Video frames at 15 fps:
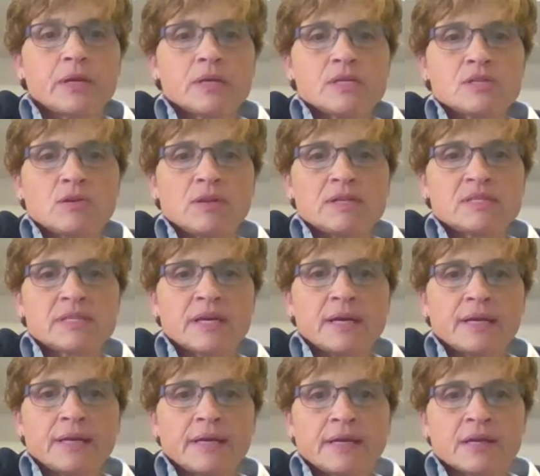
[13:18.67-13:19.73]
So let's
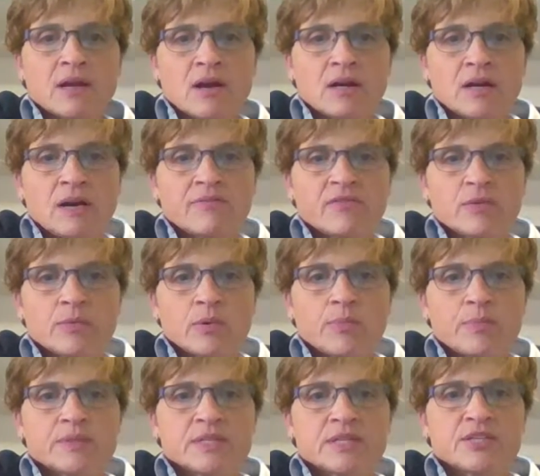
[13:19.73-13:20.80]
get in our comfortable
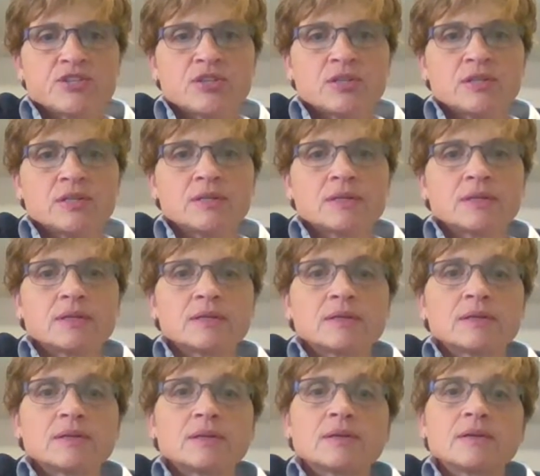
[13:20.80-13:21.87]
position.
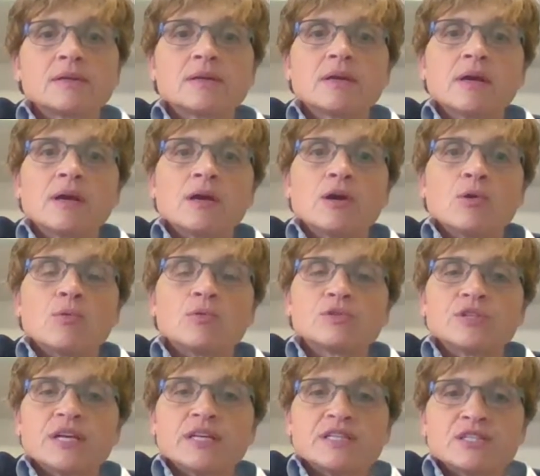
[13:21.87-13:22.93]
We'll
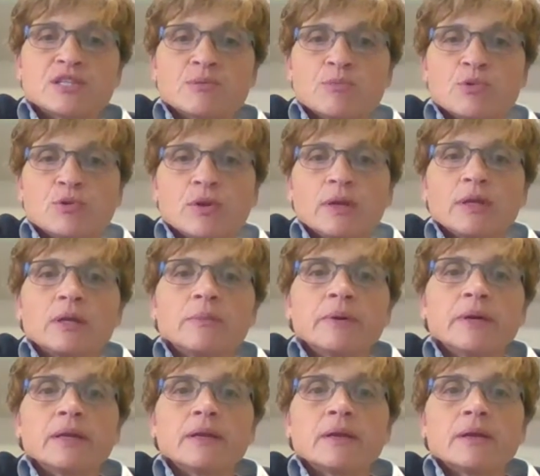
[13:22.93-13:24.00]
change the mood a little bit.